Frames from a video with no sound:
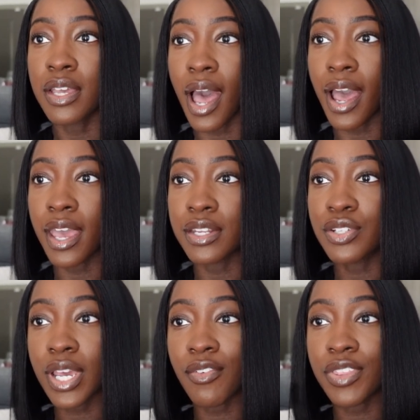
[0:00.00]
I
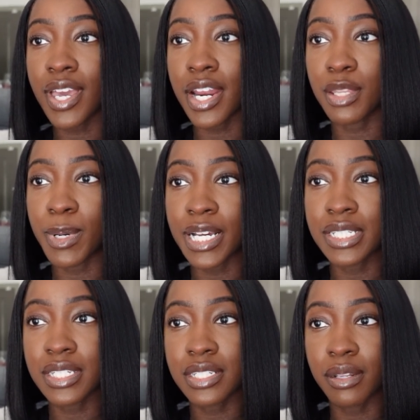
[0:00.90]
took everything out of the
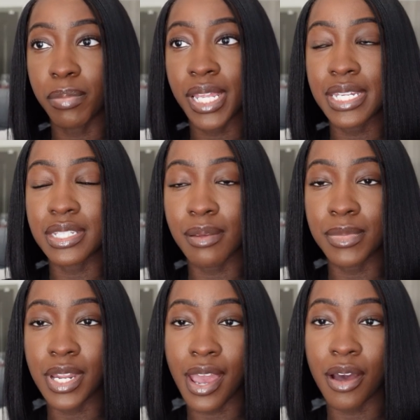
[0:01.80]
boxes to place them
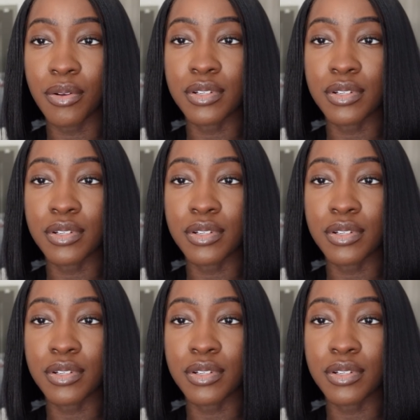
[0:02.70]
down.